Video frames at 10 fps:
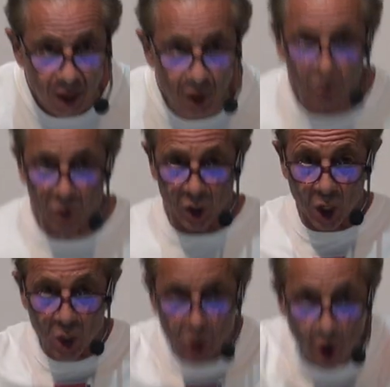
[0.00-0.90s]
There is an
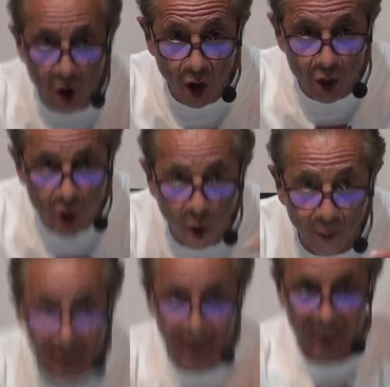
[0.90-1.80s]

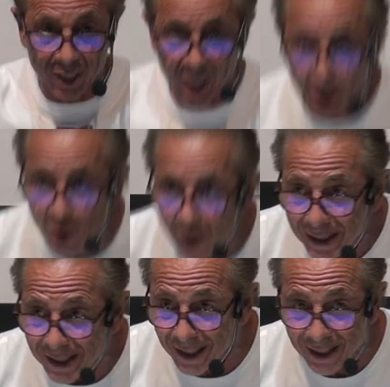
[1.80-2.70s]
unknowing in the
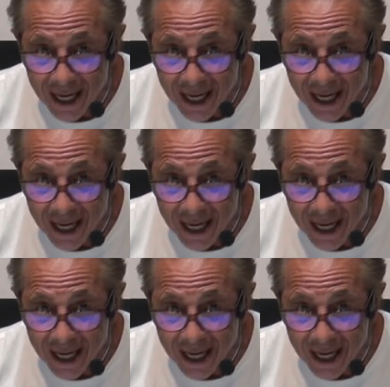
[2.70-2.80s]
anointing